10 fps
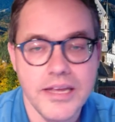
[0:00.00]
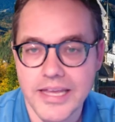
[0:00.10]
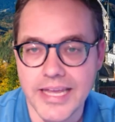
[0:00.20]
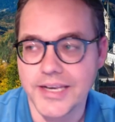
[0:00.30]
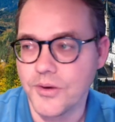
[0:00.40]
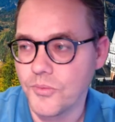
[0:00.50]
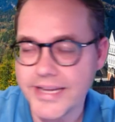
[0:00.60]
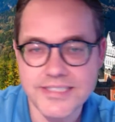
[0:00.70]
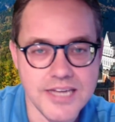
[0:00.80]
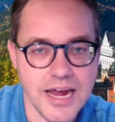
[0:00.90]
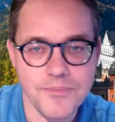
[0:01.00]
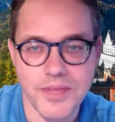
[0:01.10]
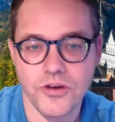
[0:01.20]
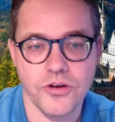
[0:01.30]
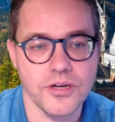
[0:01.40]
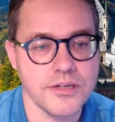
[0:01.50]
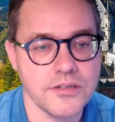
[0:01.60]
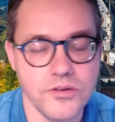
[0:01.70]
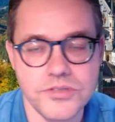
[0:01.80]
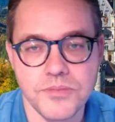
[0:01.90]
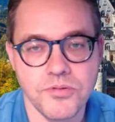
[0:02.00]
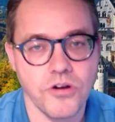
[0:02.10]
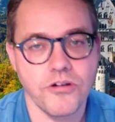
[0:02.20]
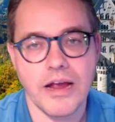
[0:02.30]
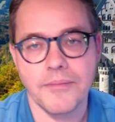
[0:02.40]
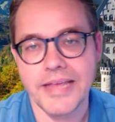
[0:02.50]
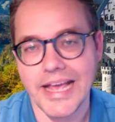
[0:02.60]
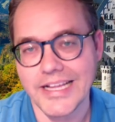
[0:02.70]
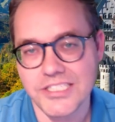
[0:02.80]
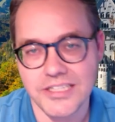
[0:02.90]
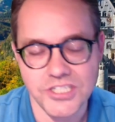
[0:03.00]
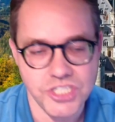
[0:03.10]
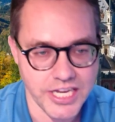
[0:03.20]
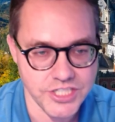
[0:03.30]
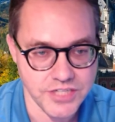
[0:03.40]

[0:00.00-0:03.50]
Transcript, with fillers: in a week's time, they could close the program, cancel it, change it.